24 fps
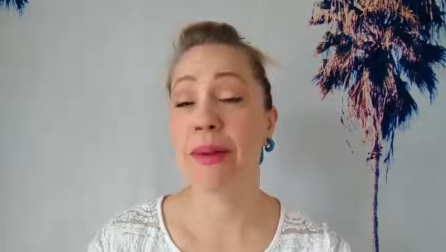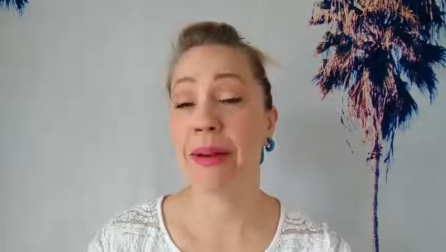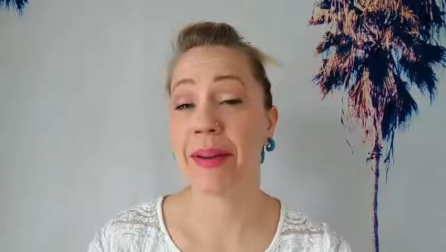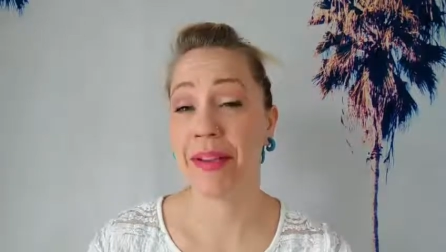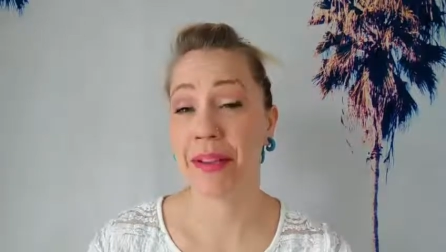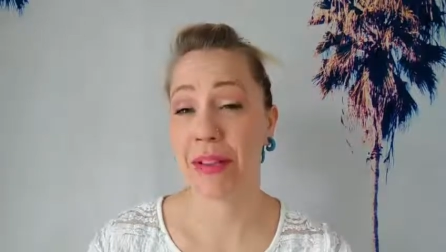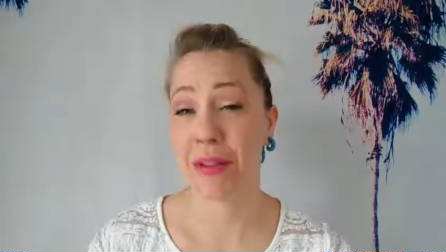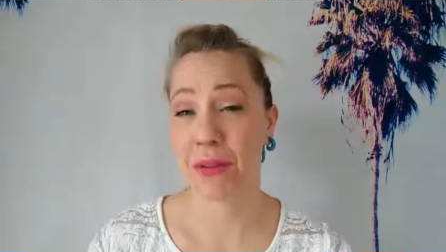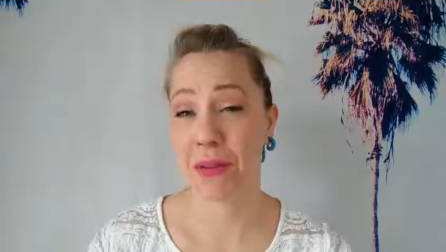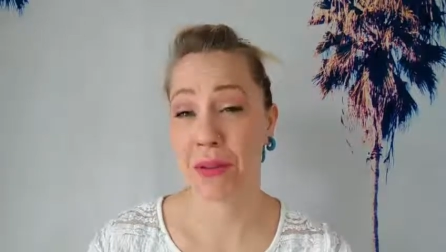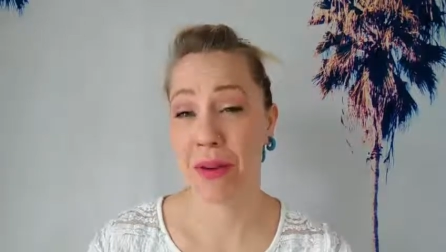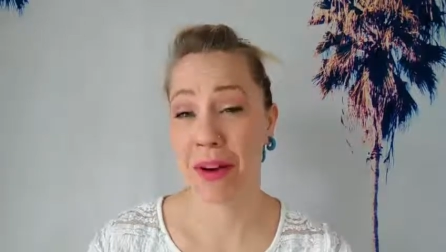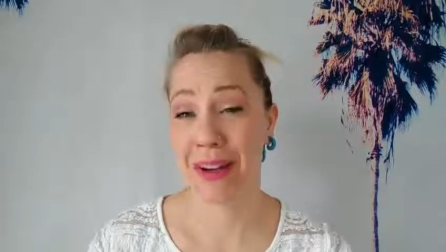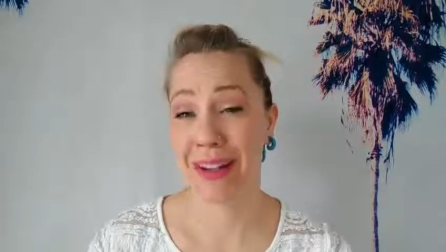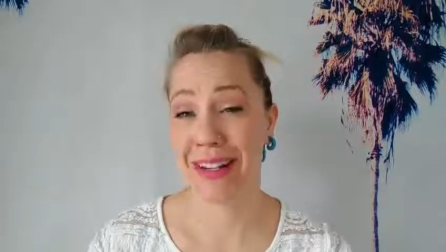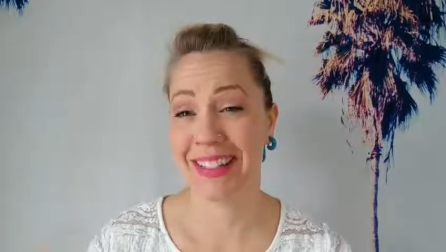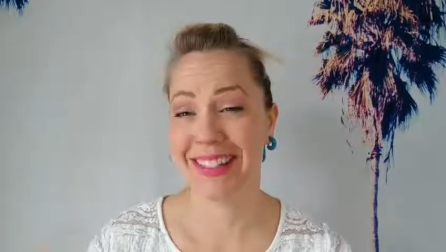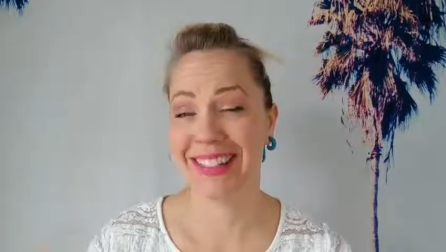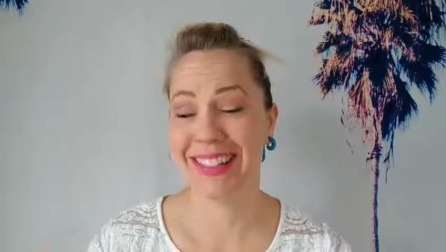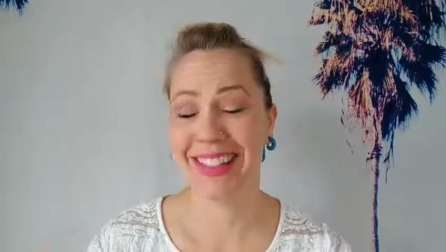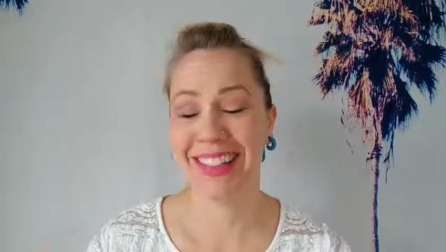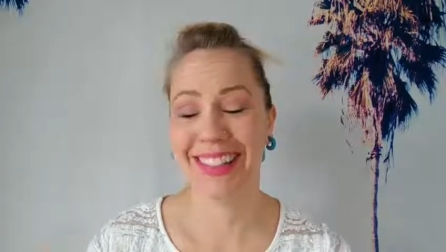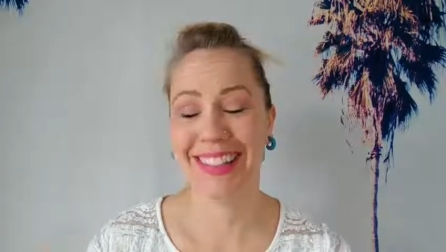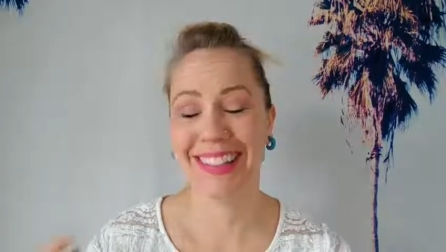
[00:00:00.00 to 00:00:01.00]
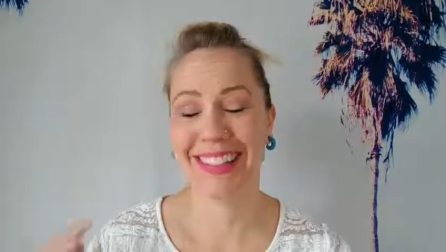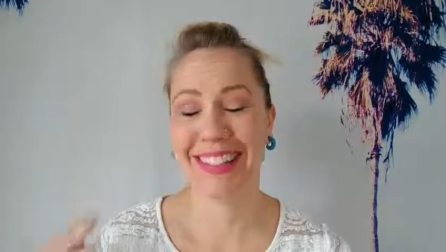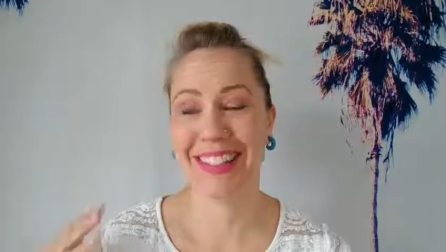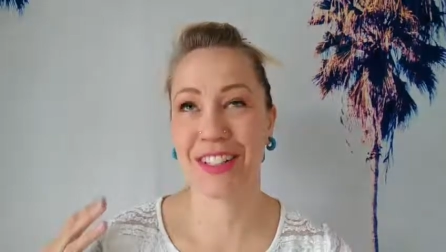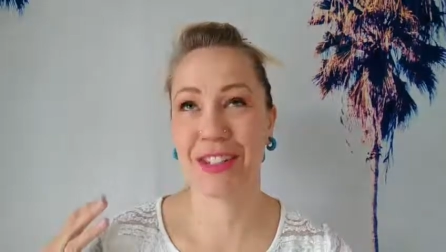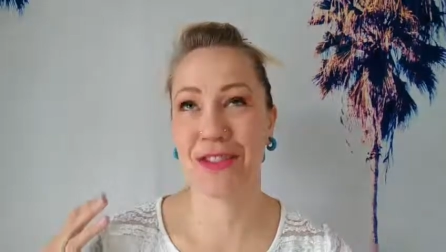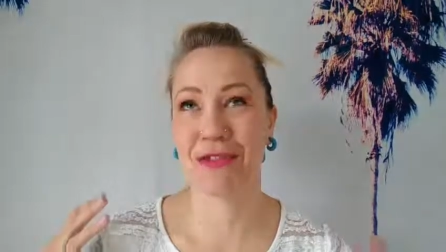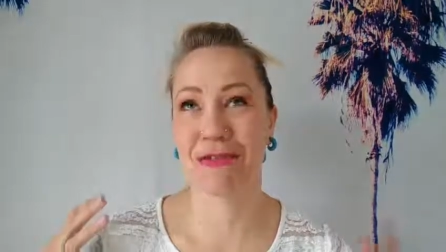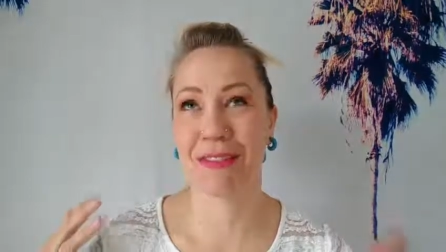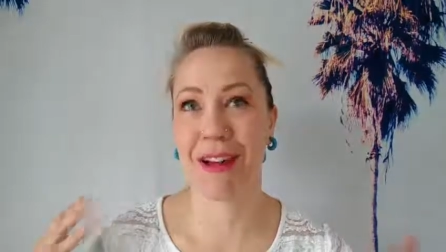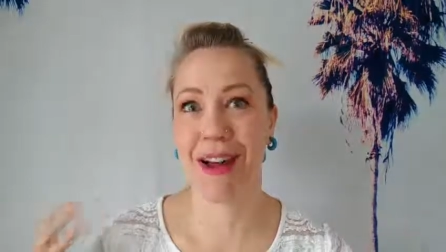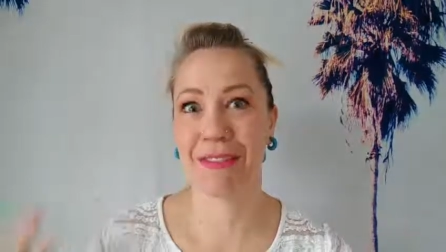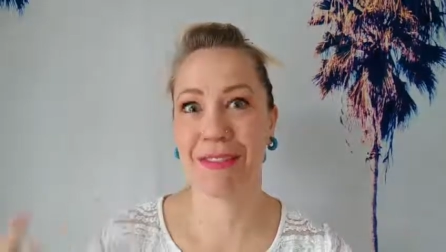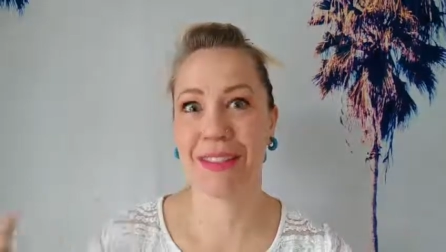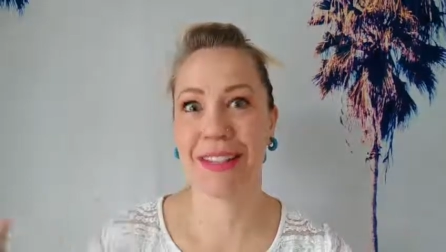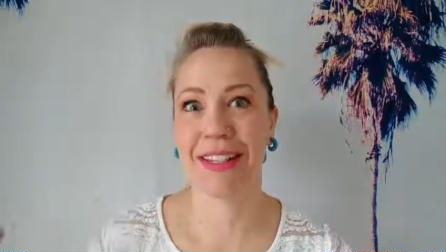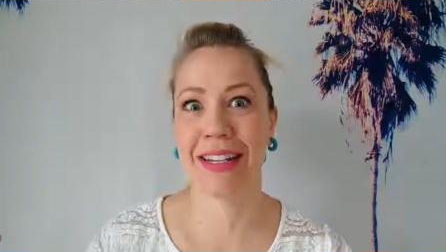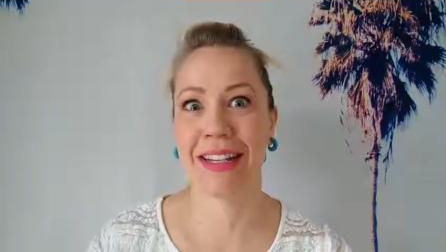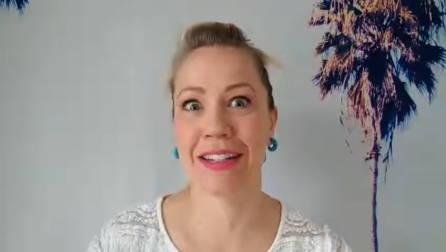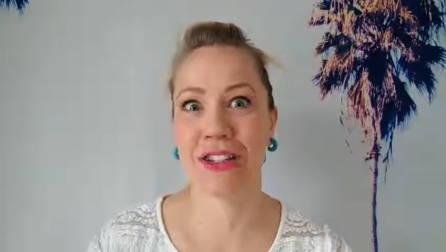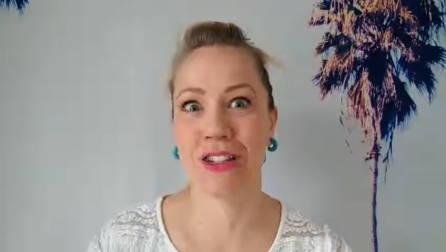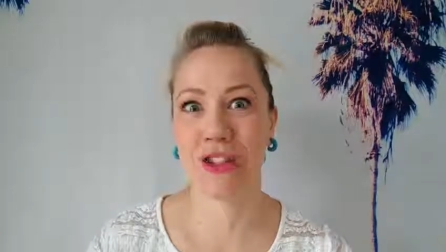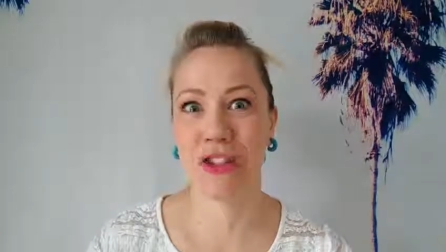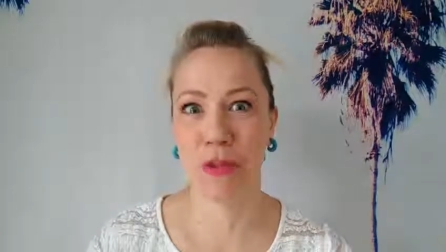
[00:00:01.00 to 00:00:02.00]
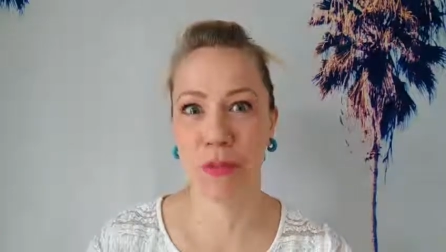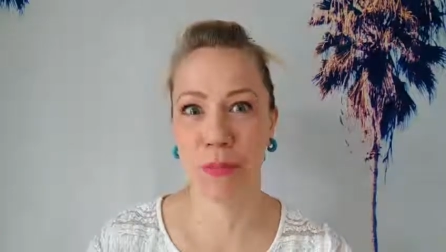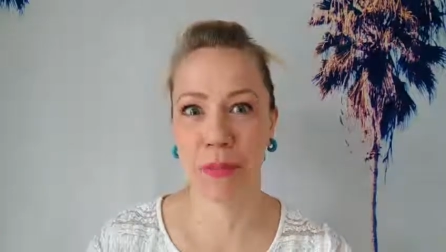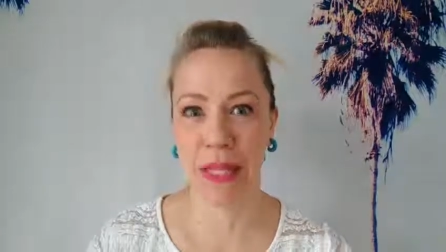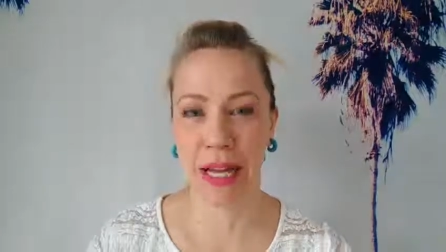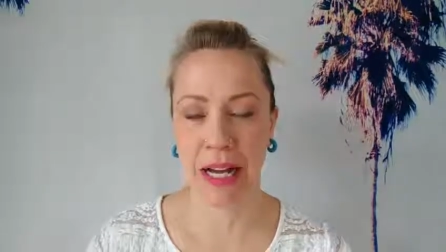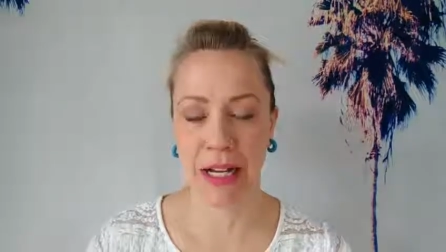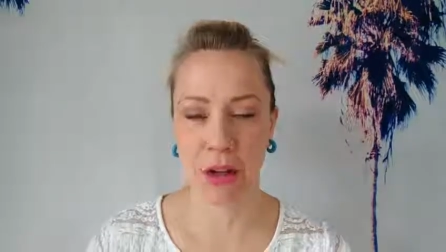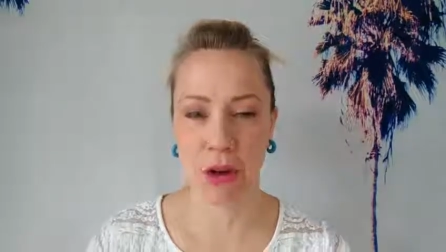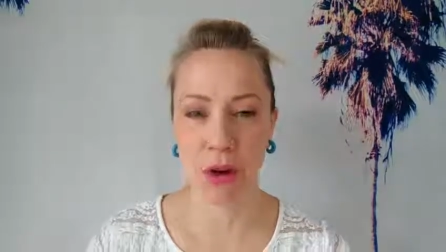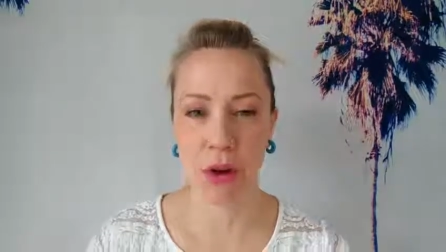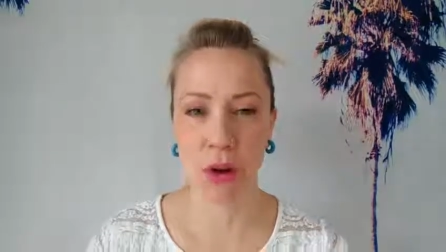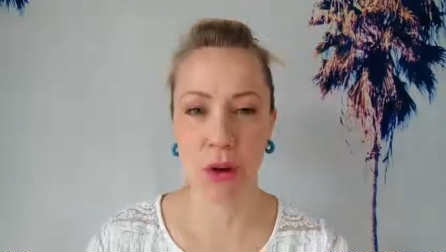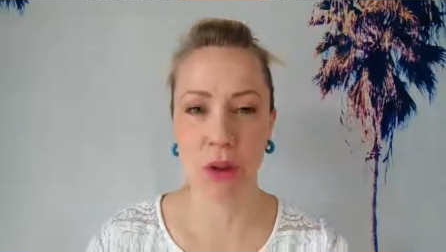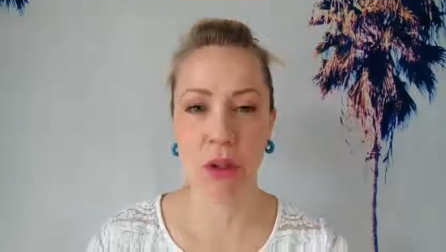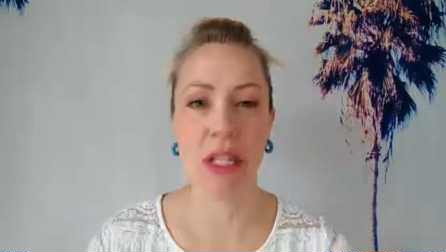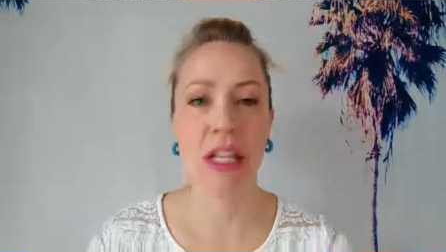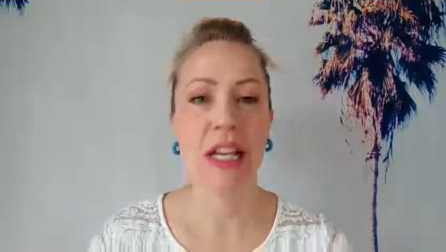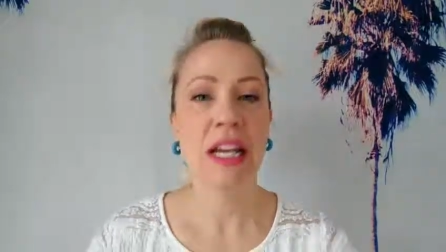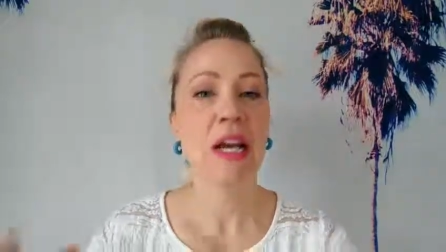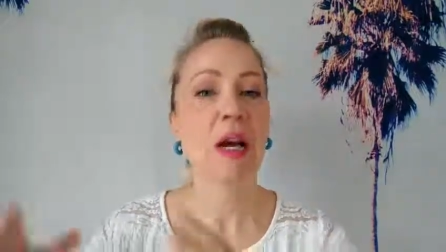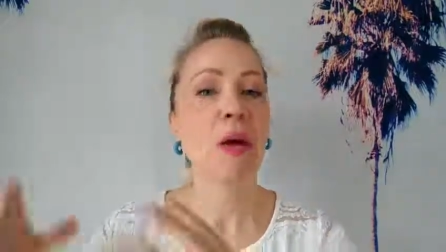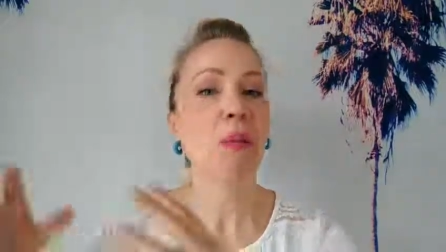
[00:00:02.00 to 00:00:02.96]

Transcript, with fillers: biggest one. It's like this gravitational black hole